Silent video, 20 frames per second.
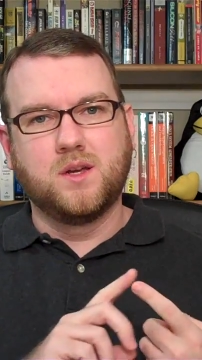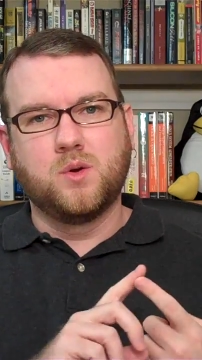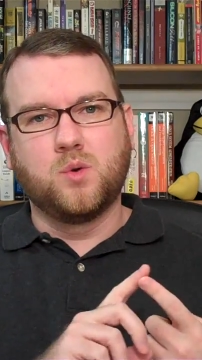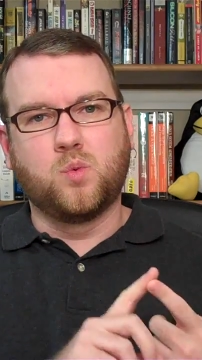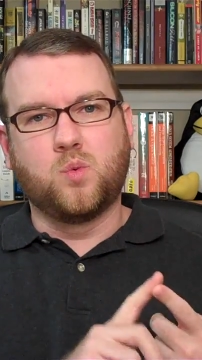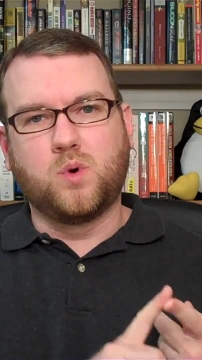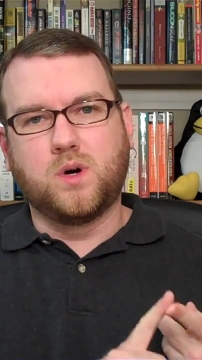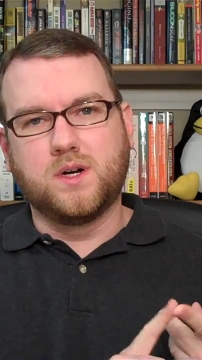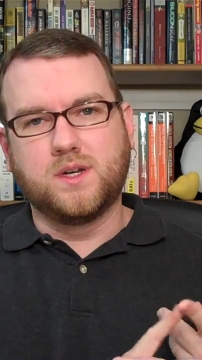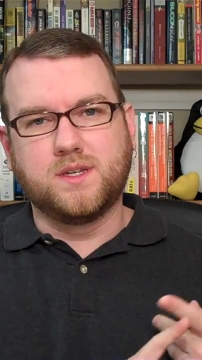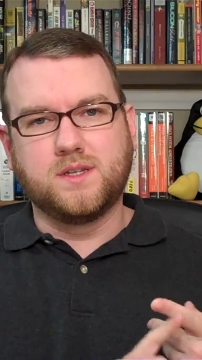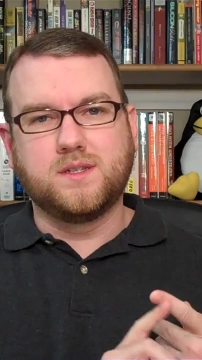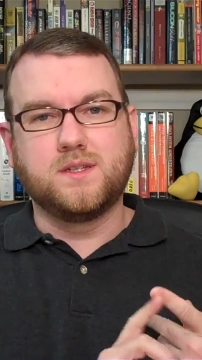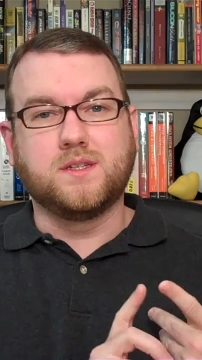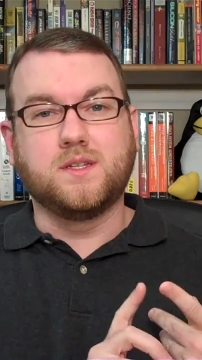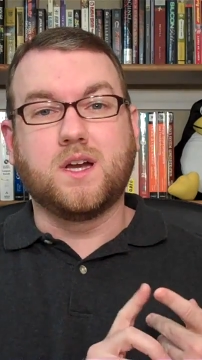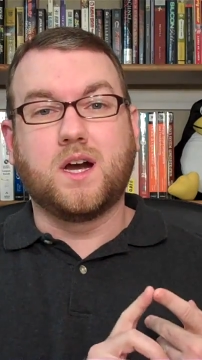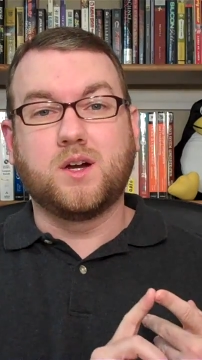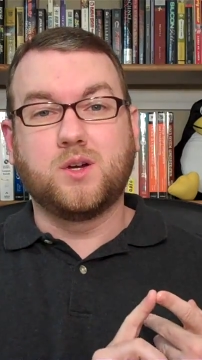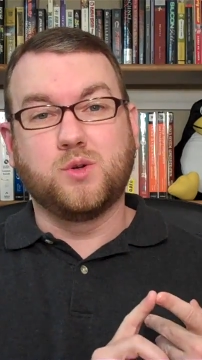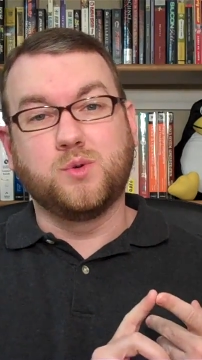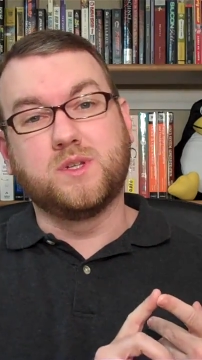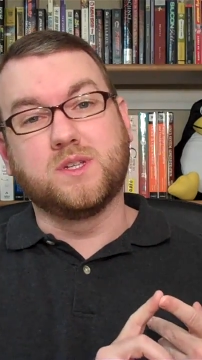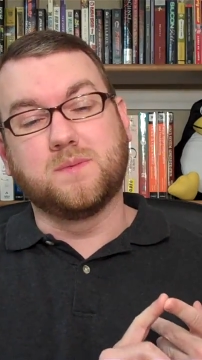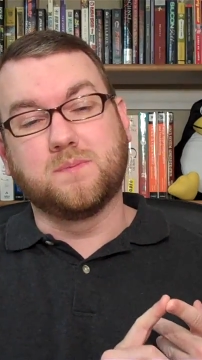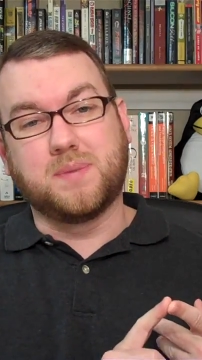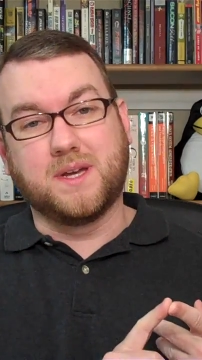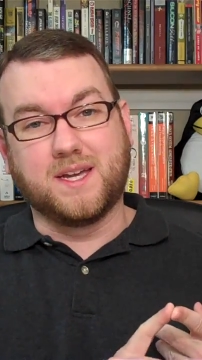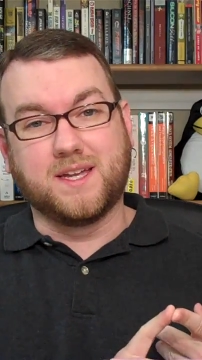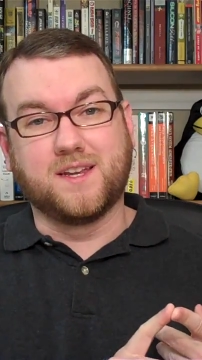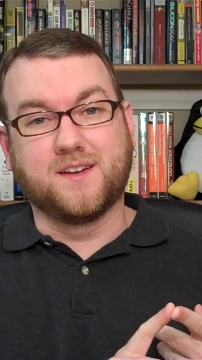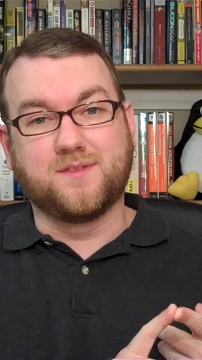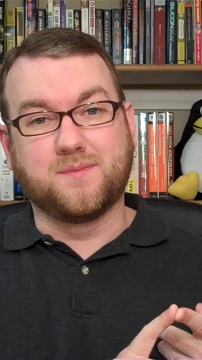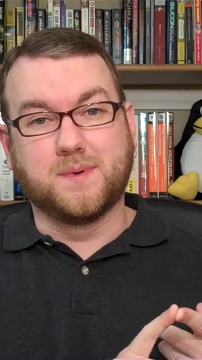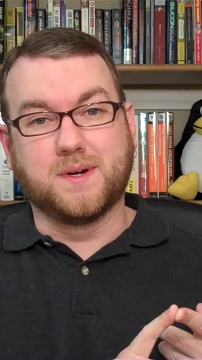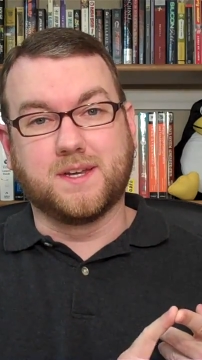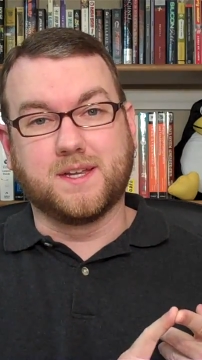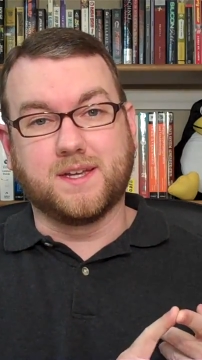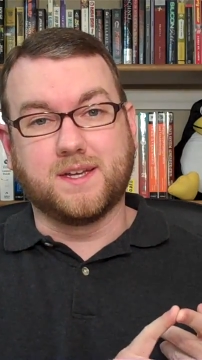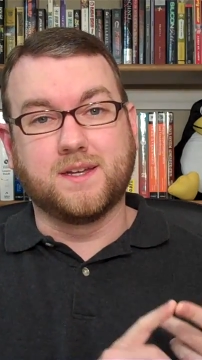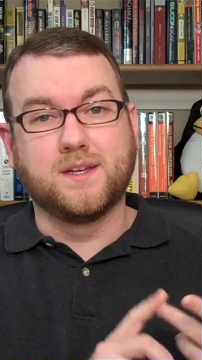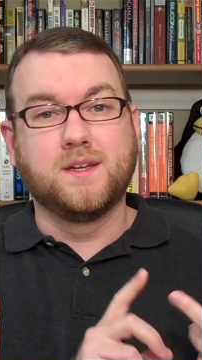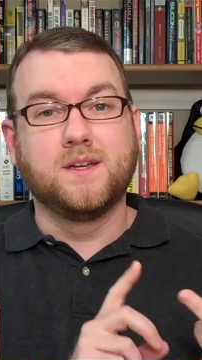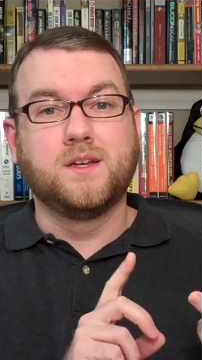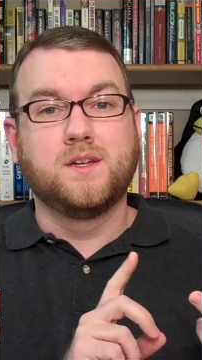One, Yahoo didn't pay enough money.